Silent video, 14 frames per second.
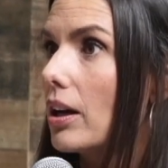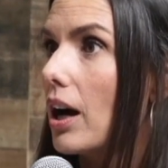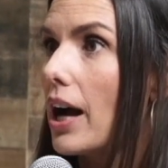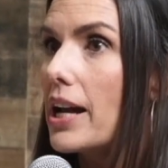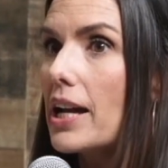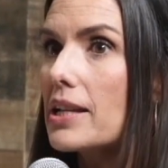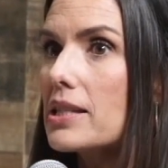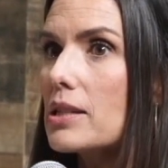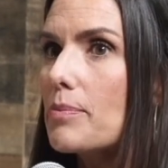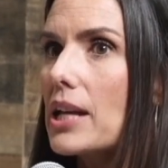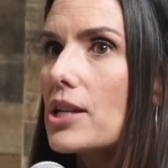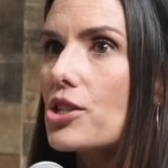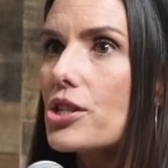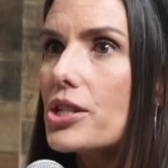I had
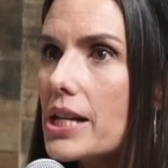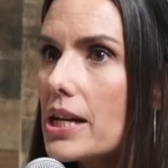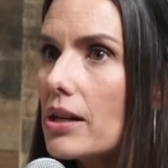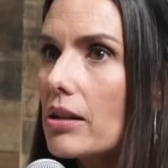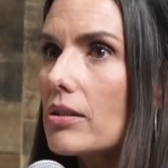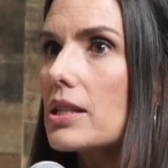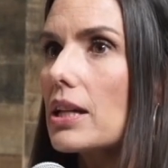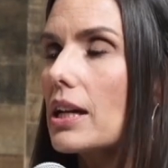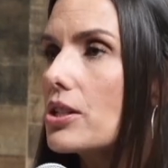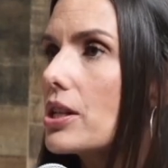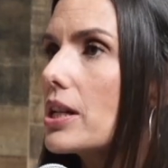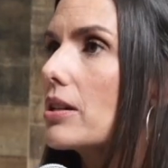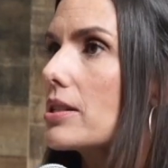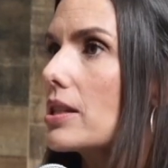spent years and
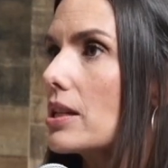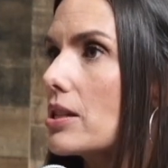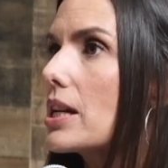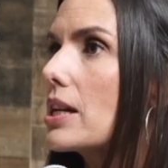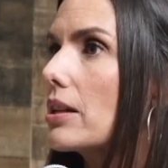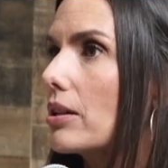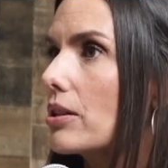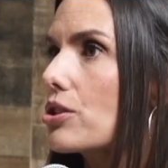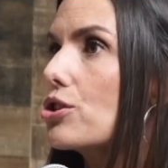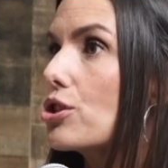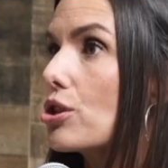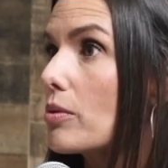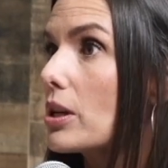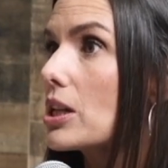years and years
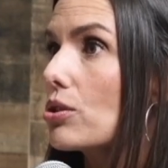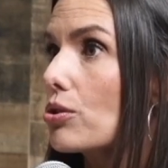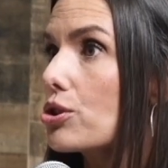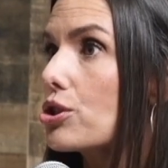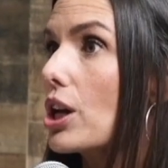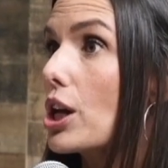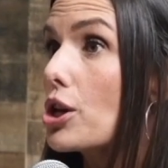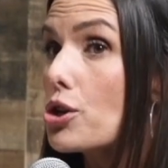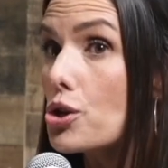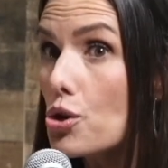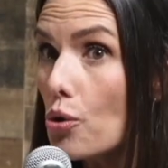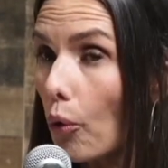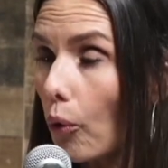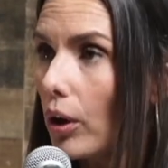doing such
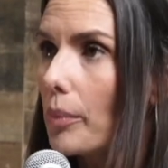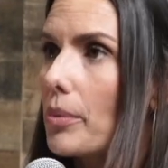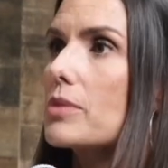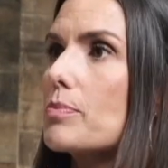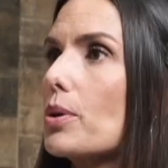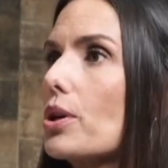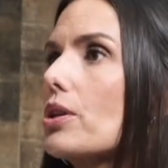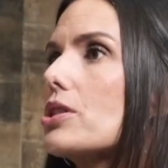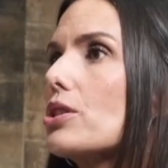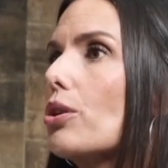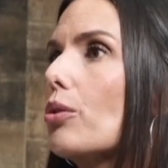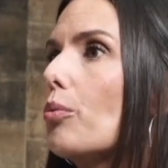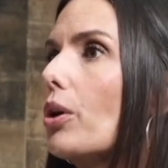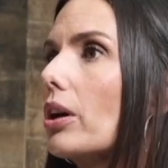enormous
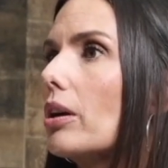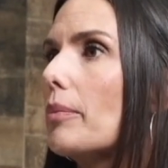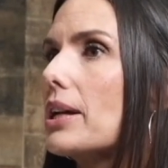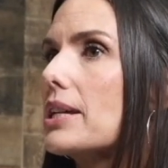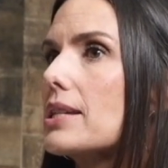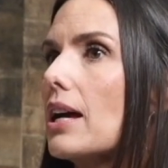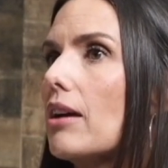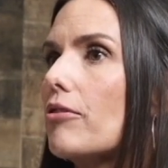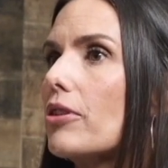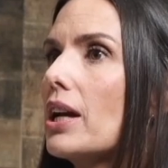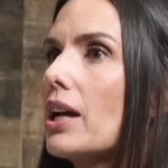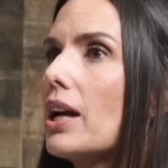personal work on myself.